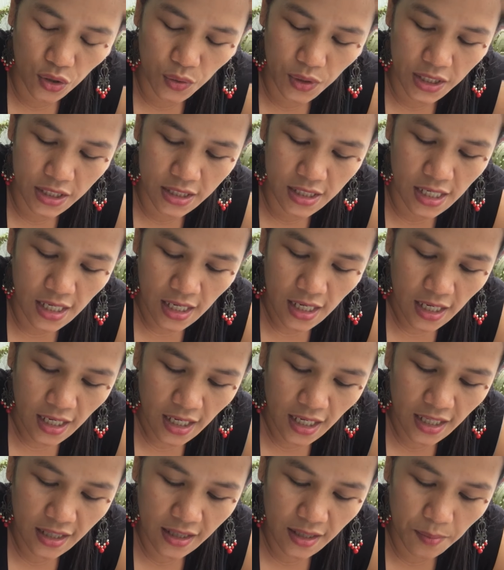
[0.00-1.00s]
it
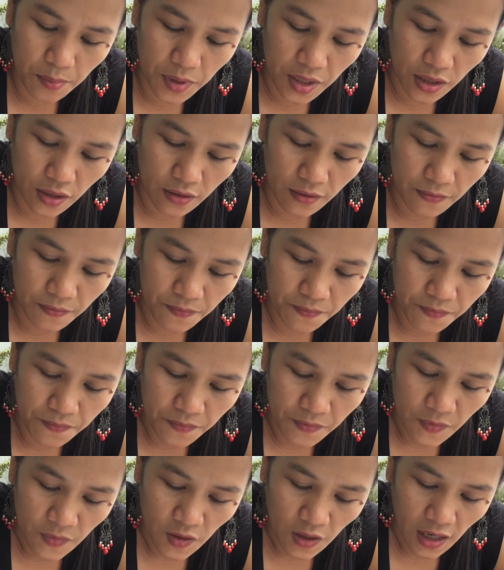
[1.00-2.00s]
in the middle.
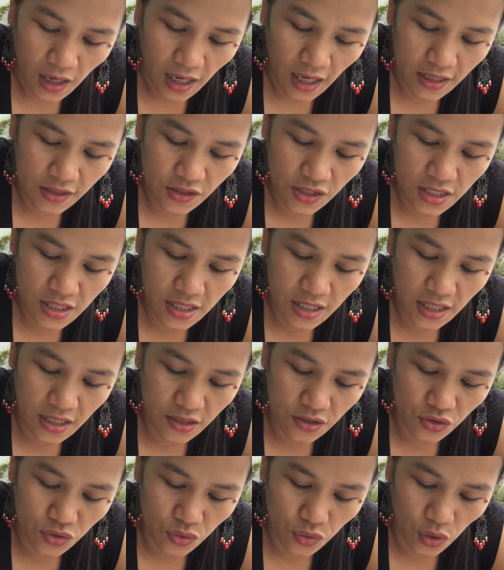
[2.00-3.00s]
I'm just gonna
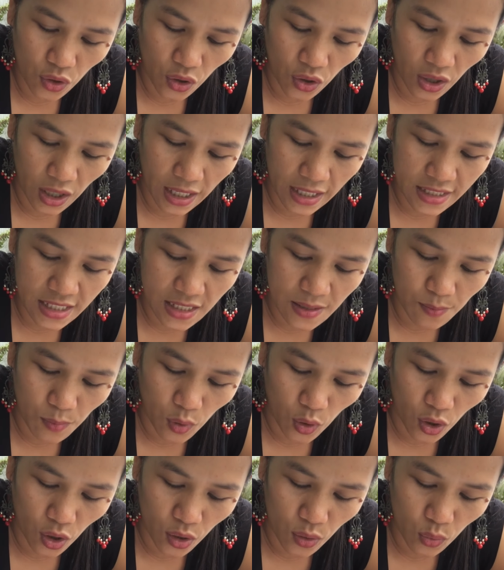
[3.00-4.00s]
draw a
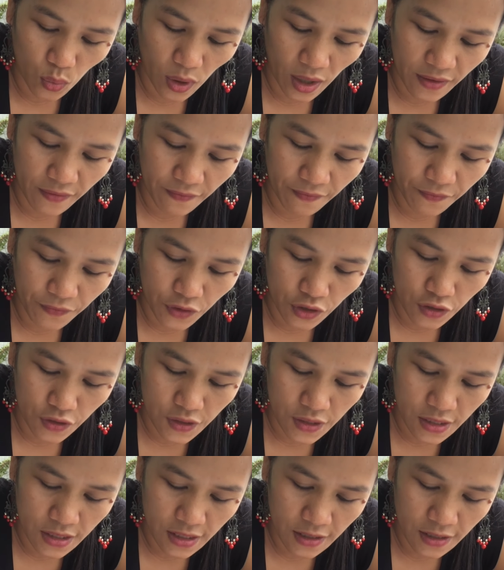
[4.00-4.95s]
small one first.